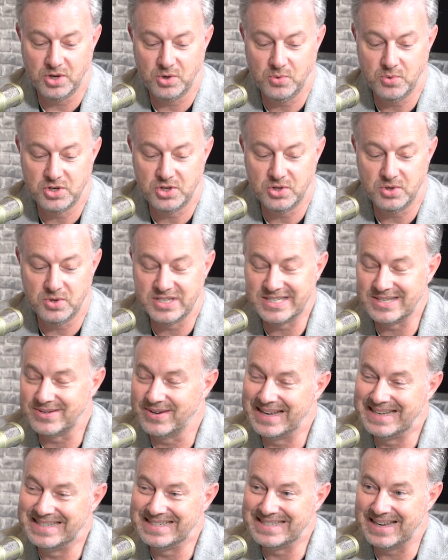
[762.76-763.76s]
What you would do is,
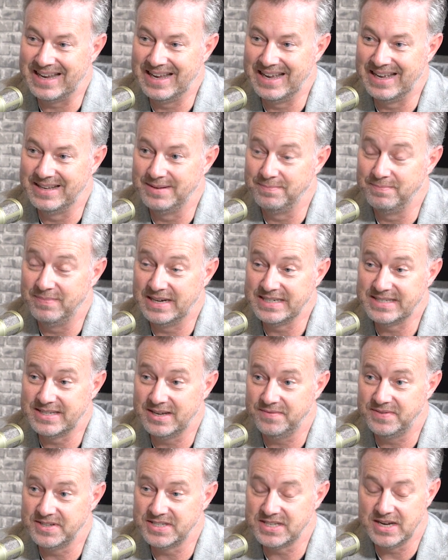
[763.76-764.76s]
so as
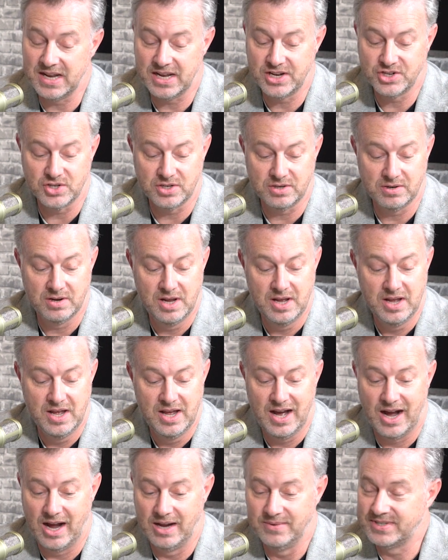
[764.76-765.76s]
myself as an agent,
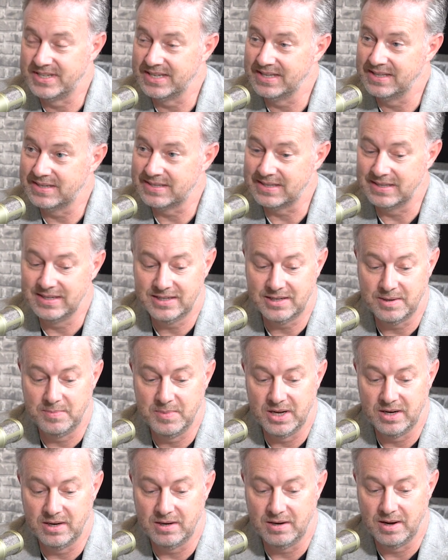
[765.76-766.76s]
I'd see this lead
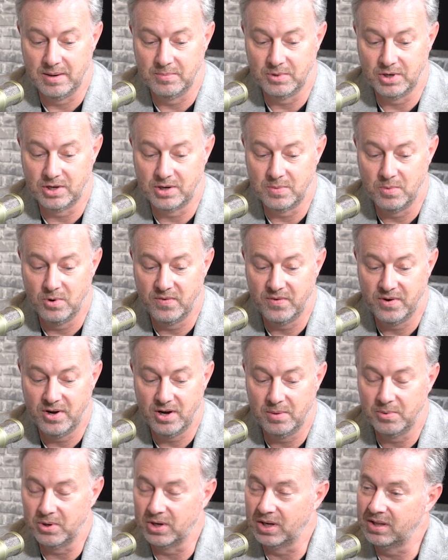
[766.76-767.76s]
come in. I'm going to come over
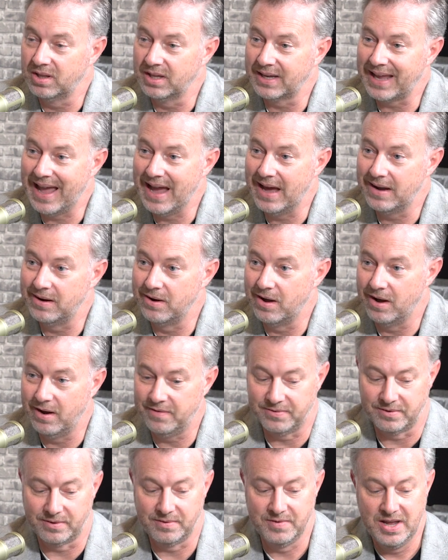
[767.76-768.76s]
here. I'm going to click add an
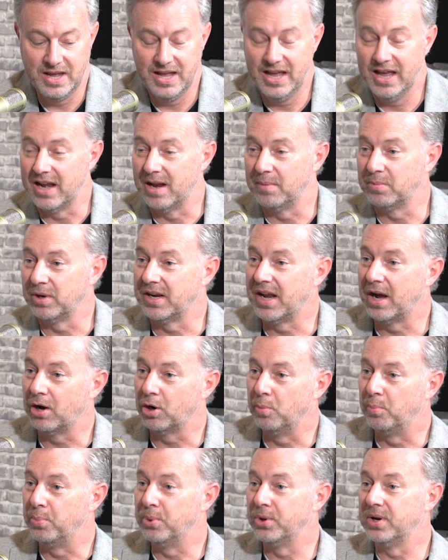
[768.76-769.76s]
offer. And I'm going to now
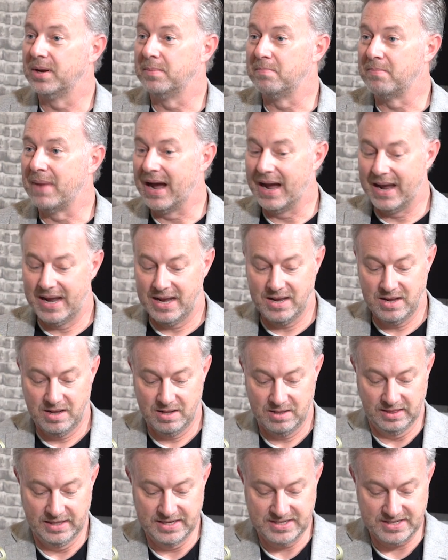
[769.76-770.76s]
go and put in my
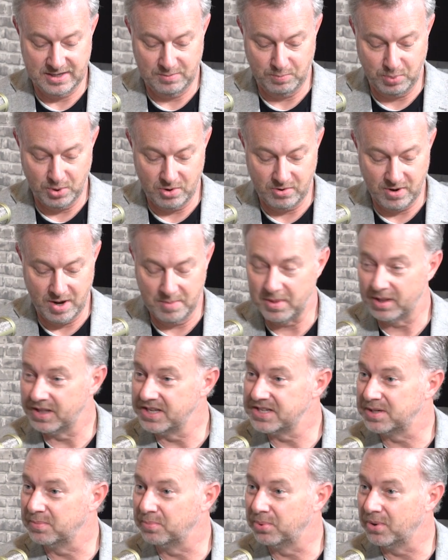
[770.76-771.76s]
listing program. The
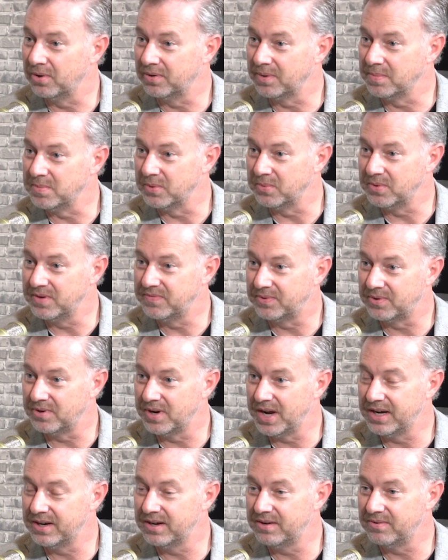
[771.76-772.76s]
listing program that we've
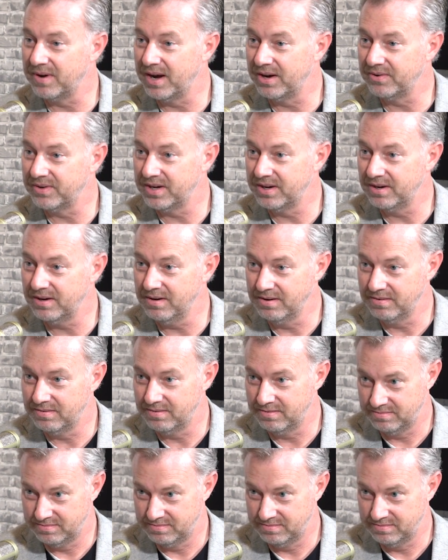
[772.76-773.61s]
created around here